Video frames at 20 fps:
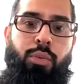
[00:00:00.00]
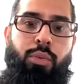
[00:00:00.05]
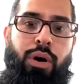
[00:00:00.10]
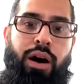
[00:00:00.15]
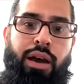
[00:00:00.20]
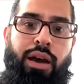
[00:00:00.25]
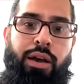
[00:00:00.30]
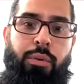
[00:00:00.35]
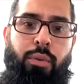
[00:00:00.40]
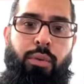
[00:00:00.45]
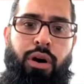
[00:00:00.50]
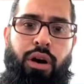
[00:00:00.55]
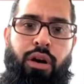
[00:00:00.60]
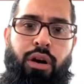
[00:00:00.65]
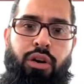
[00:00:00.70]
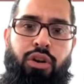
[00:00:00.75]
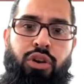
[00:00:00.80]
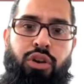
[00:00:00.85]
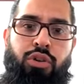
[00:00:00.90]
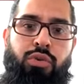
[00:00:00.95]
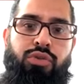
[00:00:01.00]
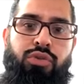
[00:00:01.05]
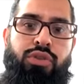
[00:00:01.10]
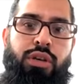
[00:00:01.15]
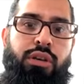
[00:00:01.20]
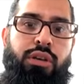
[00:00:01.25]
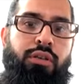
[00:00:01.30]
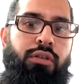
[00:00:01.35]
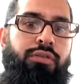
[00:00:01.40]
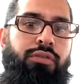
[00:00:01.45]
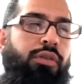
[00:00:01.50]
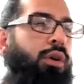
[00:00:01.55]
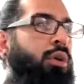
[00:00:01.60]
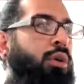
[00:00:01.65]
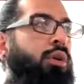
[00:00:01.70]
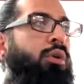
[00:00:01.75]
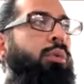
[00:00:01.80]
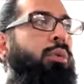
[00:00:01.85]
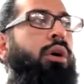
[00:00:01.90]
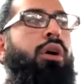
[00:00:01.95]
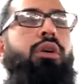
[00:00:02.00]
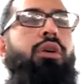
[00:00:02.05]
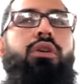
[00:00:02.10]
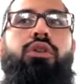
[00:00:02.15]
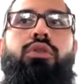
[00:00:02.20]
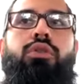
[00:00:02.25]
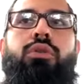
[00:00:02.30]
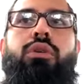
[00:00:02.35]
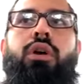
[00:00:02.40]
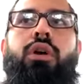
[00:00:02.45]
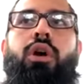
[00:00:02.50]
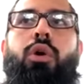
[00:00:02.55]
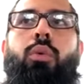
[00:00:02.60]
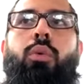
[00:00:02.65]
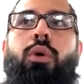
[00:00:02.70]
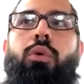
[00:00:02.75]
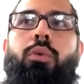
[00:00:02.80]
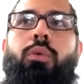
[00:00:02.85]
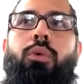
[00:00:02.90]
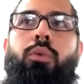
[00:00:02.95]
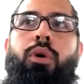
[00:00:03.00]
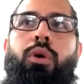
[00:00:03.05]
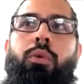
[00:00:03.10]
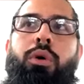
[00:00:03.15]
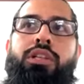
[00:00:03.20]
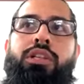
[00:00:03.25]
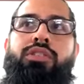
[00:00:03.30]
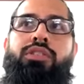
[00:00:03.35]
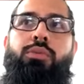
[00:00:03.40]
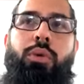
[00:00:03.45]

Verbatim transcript: Why? Why are you? Why are you